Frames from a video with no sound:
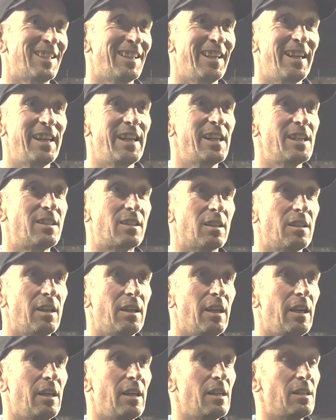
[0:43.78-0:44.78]
It is, and
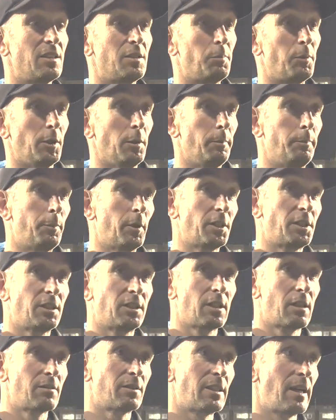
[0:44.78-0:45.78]
it is. But you brush
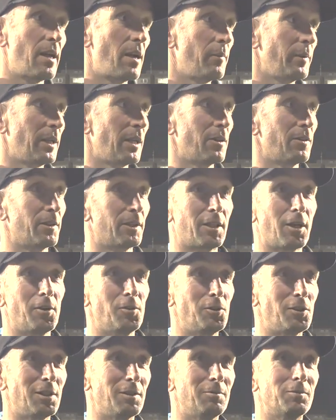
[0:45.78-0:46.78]
yourselves down, we get on the
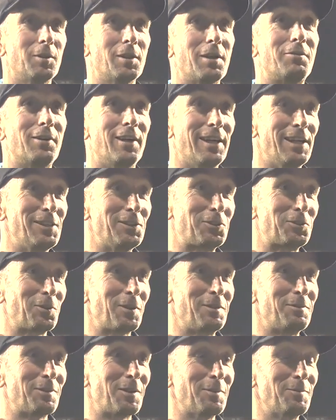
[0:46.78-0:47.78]
coach in whatever it is,
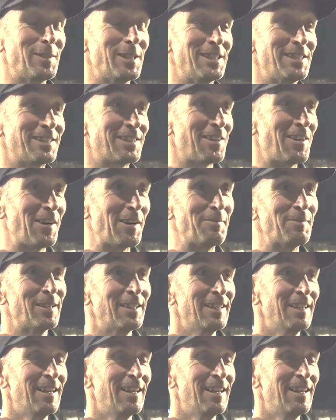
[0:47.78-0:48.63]
25 minutes time.